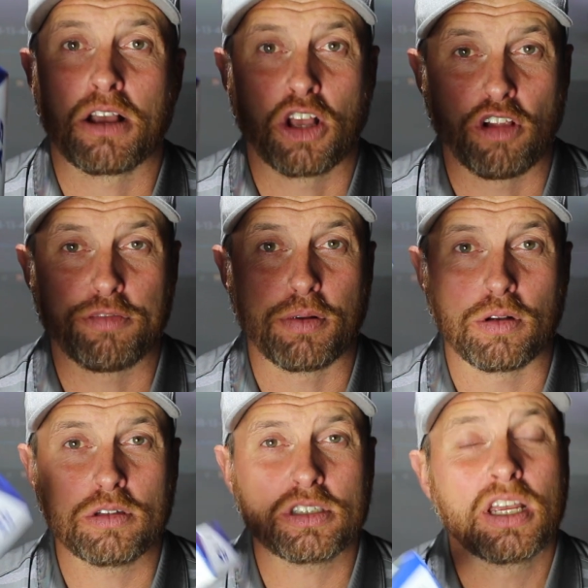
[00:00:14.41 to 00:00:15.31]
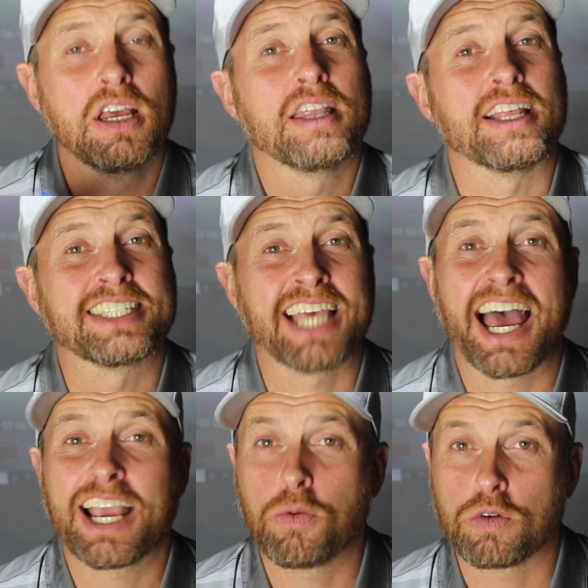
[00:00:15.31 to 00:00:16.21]
golf balls that
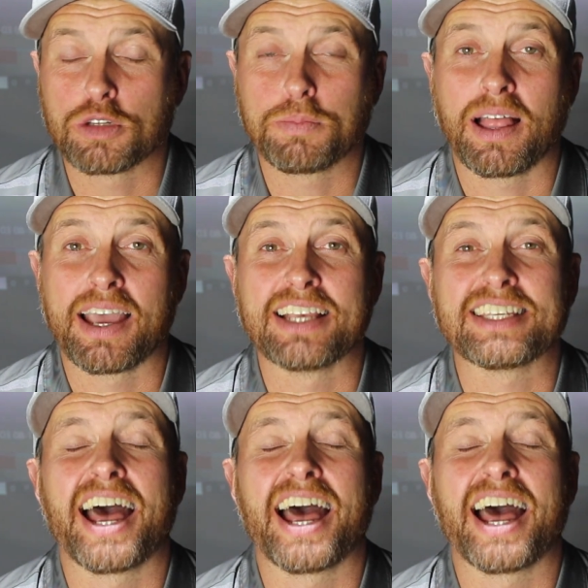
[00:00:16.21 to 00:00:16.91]
Tiger Woods plays,